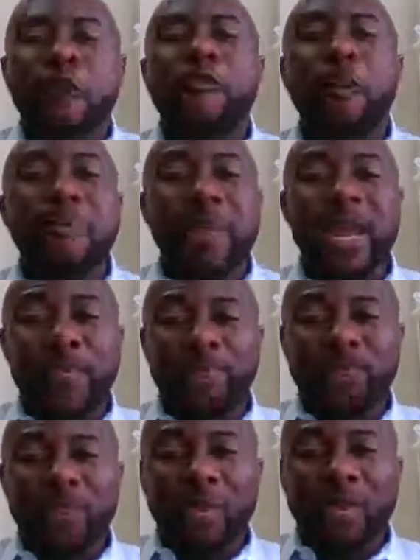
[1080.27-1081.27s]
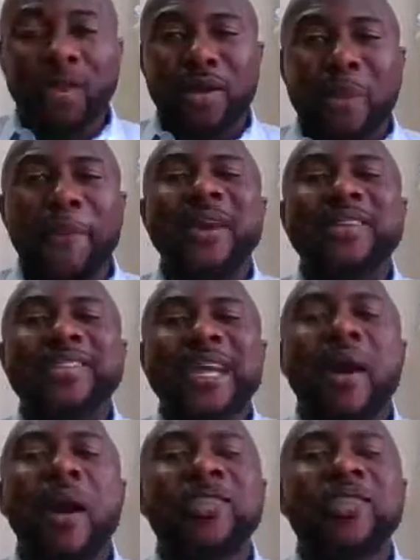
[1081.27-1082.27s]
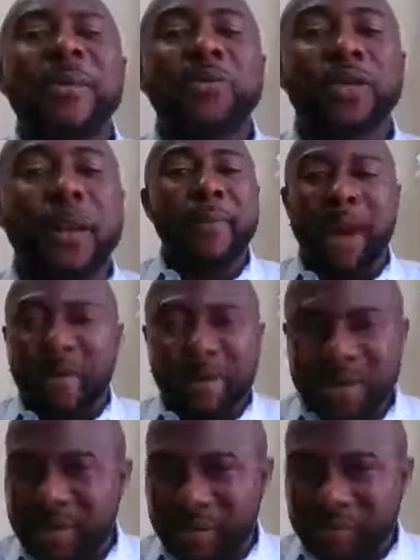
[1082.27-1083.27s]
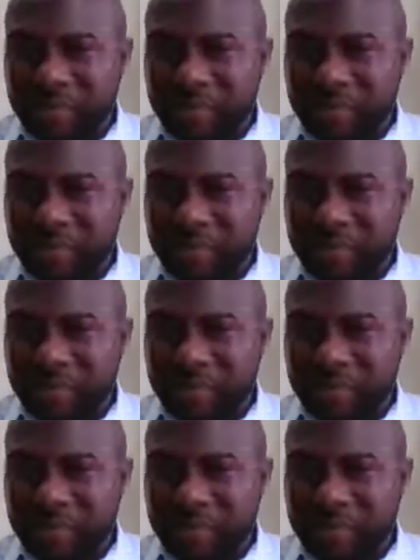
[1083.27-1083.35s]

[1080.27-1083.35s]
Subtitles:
For me, by the time I was about married,